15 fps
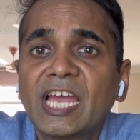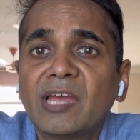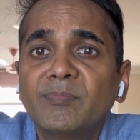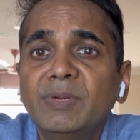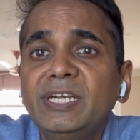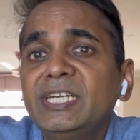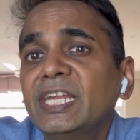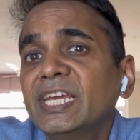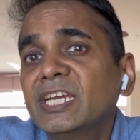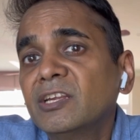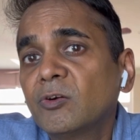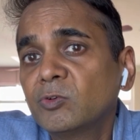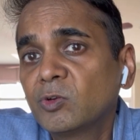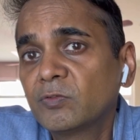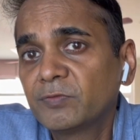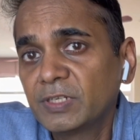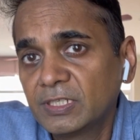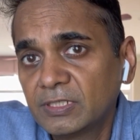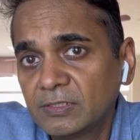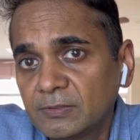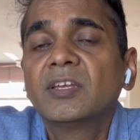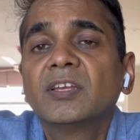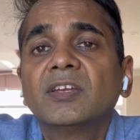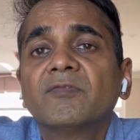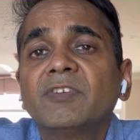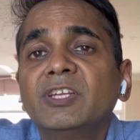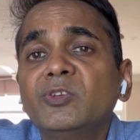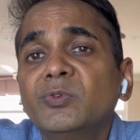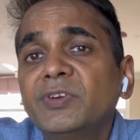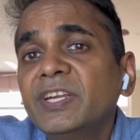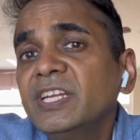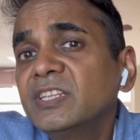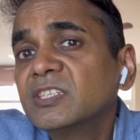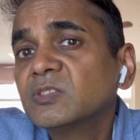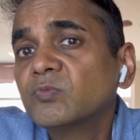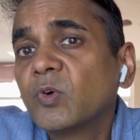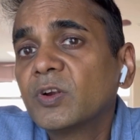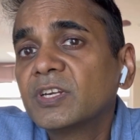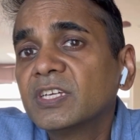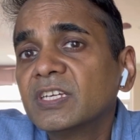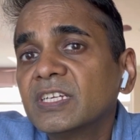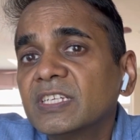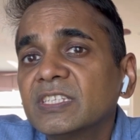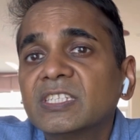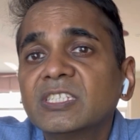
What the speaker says: have been taken out of it. When you drink this water